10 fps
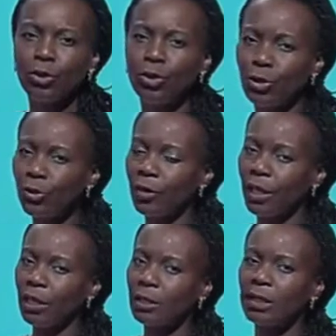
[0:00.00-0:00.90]
Do
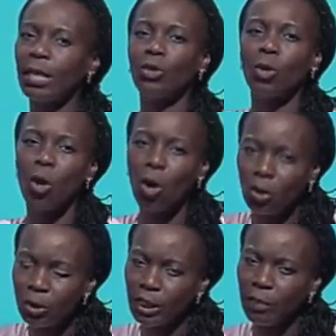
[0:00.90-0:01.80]
this and your
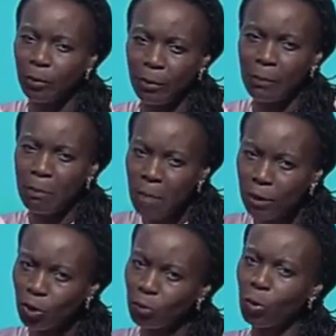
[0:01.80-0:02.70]
holiday will be
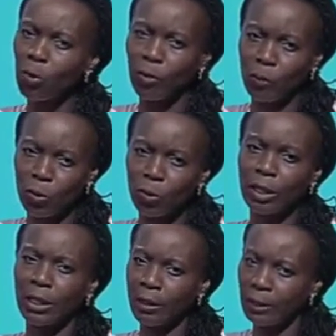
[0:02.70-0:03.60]
much more
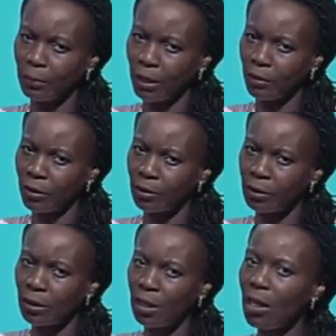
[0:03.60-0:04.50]
rewarding
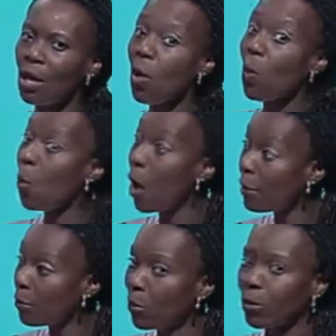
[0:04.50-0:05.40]
experience.
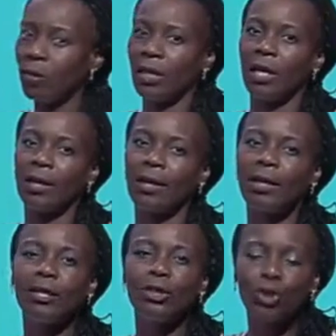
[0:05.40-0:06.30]
One more thing.
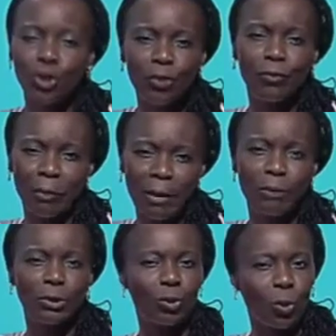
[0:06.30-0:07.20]
Do
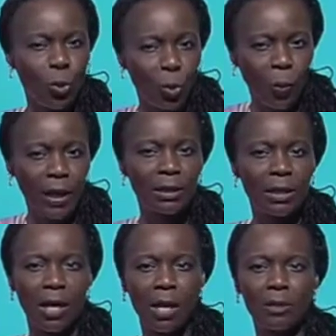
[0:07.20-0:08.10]
remember to always
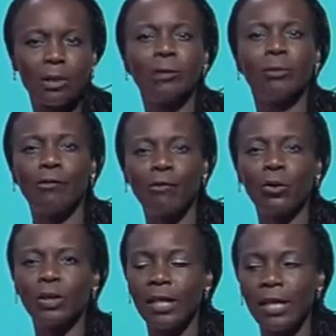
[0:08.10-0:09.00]
ask
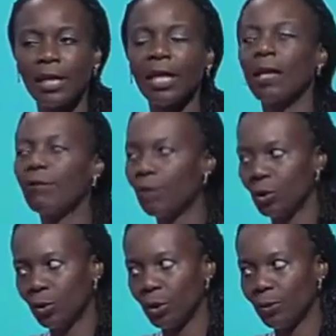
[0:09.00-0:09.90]
before taking
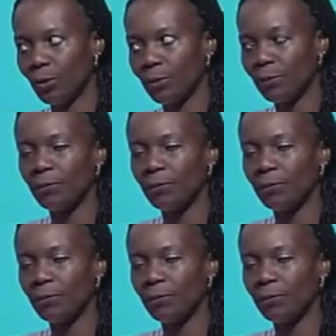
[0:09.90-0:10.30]
photos.